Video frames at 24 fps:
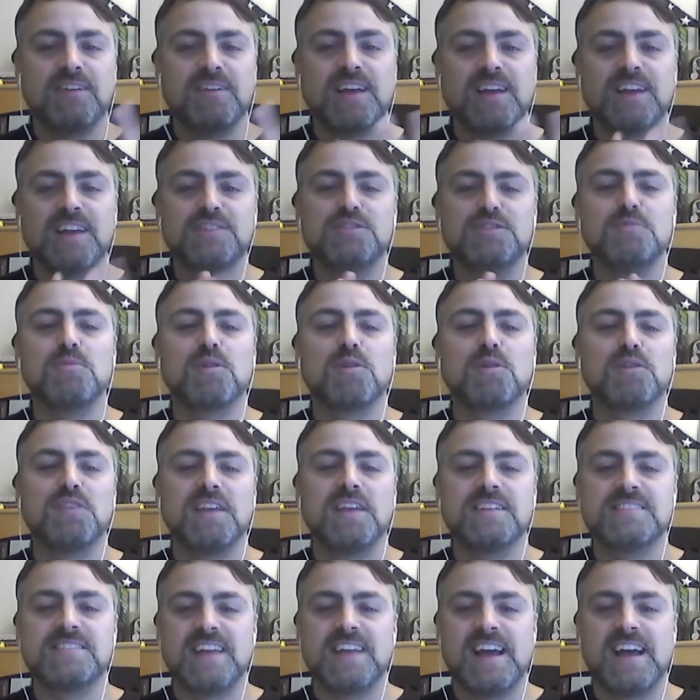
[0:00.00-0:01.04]
got 2 more
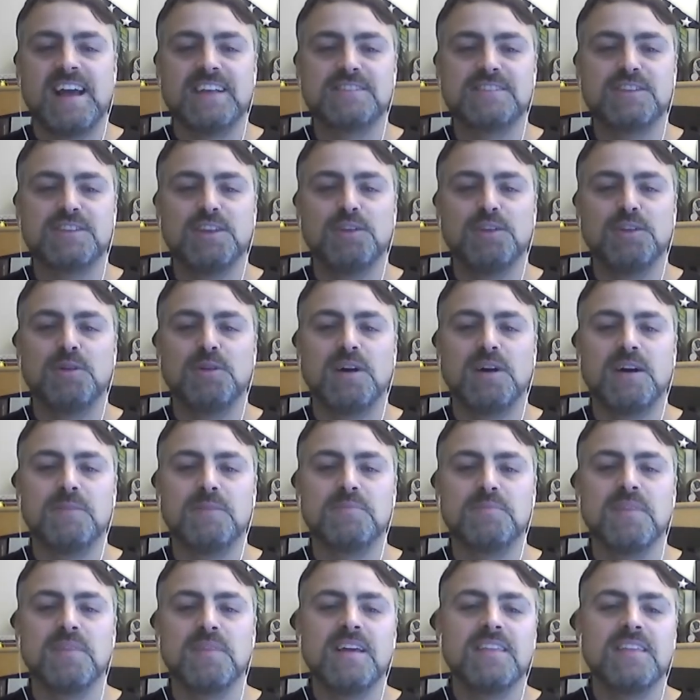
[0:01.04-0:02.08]
things to ask you.
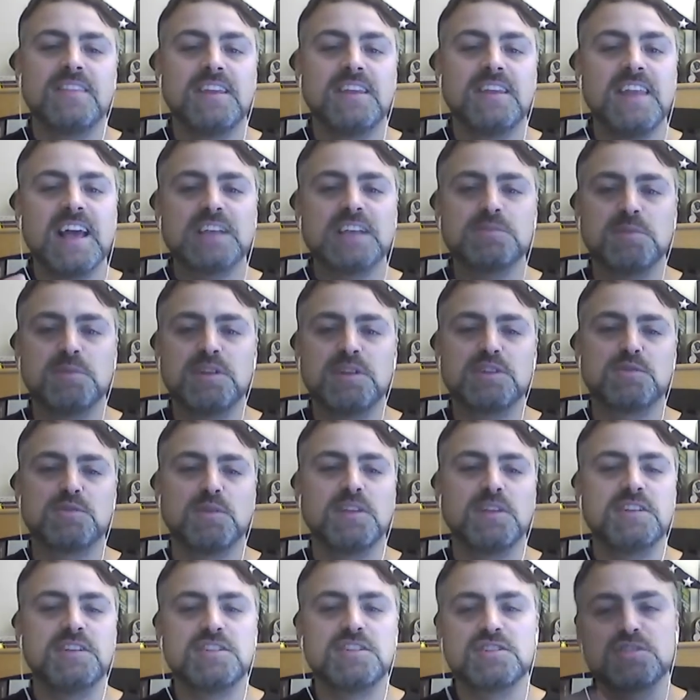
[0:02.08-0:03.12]
The next one is
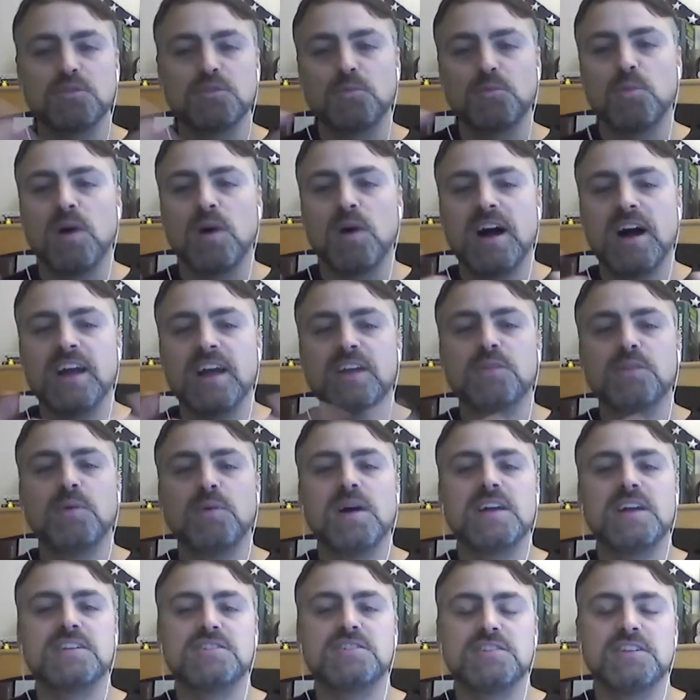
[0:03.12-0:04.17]
really just the why
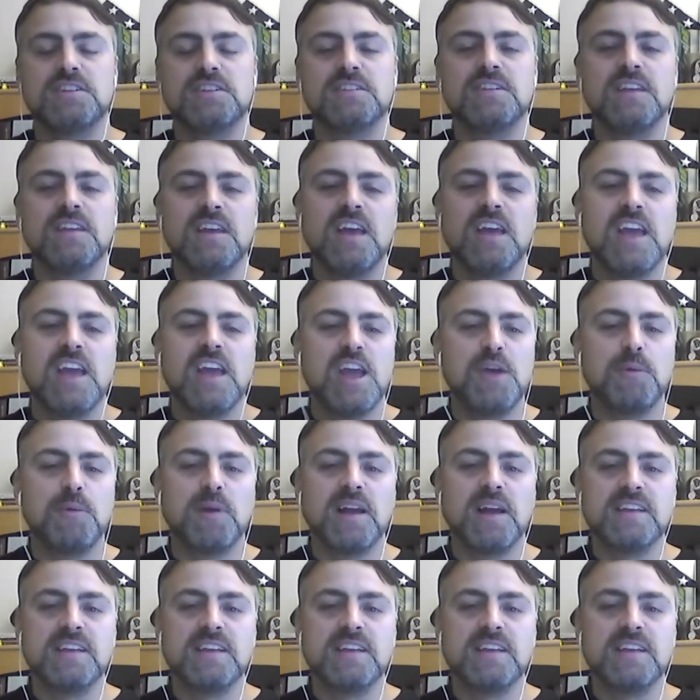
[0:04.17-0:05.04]
question. And when I